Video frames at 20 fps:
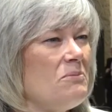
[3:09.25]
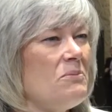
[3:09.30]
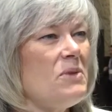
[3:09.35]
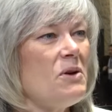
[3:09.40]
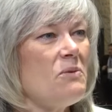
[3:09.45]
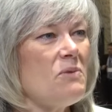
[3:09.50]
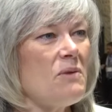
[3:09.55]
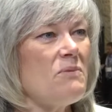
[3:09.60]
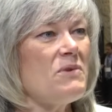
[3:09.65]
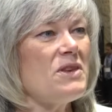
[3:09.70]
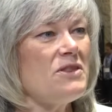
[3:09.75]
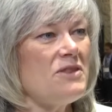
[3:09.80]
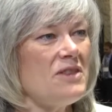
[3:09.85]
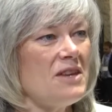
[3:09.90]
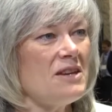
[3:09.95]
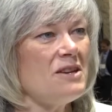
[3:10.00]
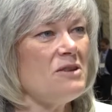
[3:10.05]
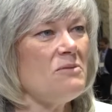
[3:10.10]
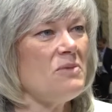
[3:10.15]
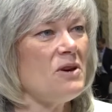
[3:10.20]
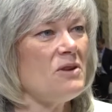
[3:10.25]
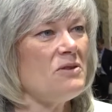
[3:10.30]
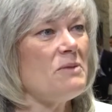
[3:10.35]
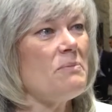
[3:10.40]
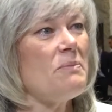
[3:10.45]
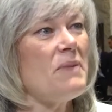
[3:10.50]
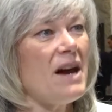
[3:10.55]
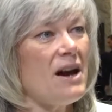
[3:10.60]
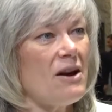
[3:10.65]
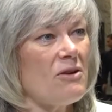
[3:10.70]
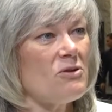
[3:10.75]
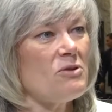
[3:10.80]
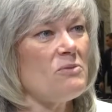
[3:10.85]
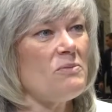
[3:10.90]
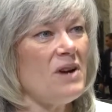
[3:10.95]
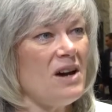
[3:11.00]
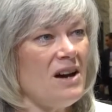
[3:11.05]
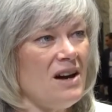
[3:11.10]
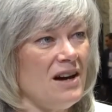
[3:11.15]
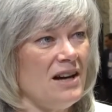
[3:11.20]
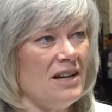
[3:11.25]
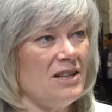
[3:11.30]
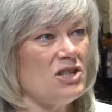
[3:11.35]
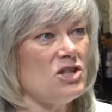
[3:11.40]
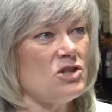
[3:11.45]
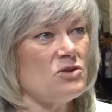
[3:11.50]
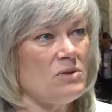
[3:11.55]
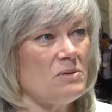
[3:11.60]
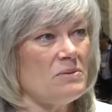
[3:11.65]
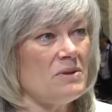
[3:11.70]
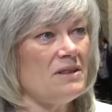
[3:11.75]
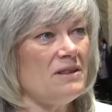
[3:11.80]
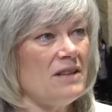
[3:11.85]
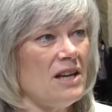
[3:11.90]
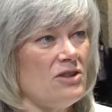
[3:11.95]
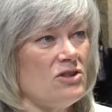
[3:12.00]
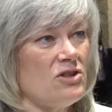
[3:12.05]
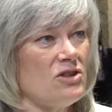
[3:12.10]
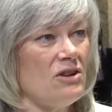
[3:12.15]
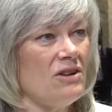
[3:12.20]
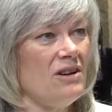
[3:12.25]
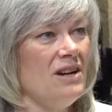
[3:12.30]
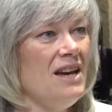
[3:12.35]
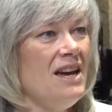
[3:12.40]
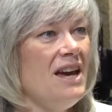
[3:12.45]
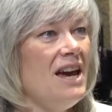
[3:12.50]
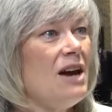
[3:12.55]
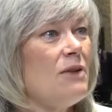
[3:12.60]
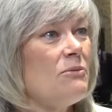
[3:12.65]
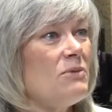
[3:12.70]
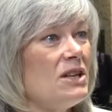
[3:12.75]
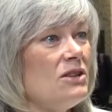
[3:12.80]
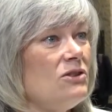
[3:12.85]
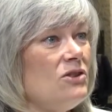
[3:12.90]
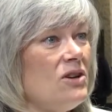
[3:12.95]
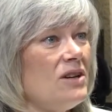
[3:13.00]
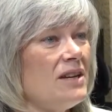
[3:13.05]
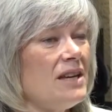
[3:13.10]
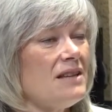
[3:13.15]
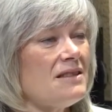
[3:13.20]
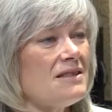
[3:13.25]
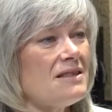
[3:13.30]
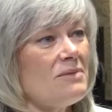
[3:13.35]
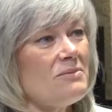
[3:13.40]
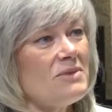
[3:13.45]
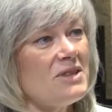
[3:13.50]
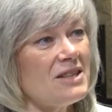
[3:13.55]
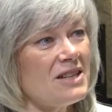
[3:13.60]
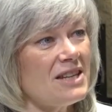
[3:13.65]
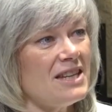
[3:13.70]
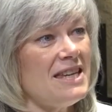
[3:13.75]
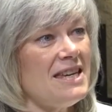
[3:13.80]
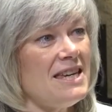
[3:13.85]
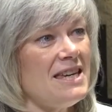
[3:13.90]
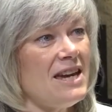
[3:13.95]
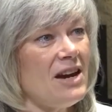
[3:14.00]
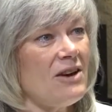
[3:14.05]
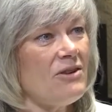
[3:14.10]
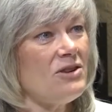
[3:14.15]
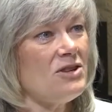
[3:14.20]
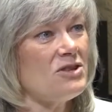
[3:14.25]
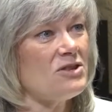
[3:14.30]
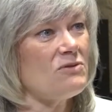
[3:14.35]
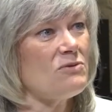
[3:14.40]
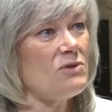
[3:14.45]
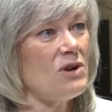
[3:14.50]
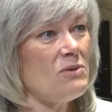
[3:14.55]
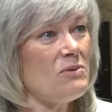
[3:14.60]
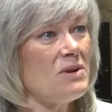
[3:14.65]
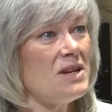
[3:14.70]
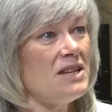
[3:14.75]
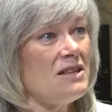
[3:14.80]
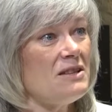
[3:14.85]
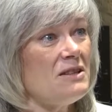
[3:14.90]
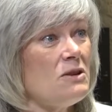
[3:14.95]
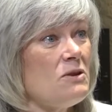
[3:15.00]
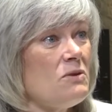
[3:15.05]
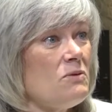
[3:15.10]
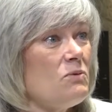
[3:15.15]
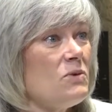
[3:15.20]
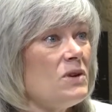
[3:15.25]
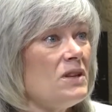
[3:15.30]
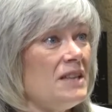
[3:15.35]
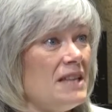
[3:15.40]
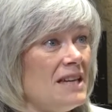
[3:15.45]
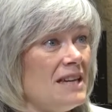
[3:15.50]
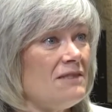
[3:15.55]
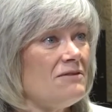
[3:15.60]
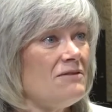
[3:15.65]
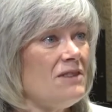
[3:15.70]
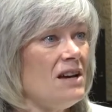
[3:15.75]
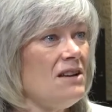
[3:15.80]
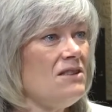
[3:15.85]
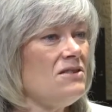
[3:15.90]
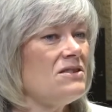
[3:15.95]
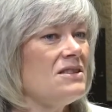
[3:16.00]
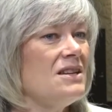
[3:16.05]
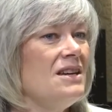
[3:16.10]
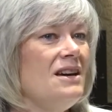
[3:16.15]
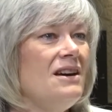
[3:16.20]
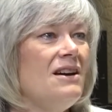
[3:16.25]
But when we think about the power behind distributed ledger, and we look at some of the key areas of where we can really invest,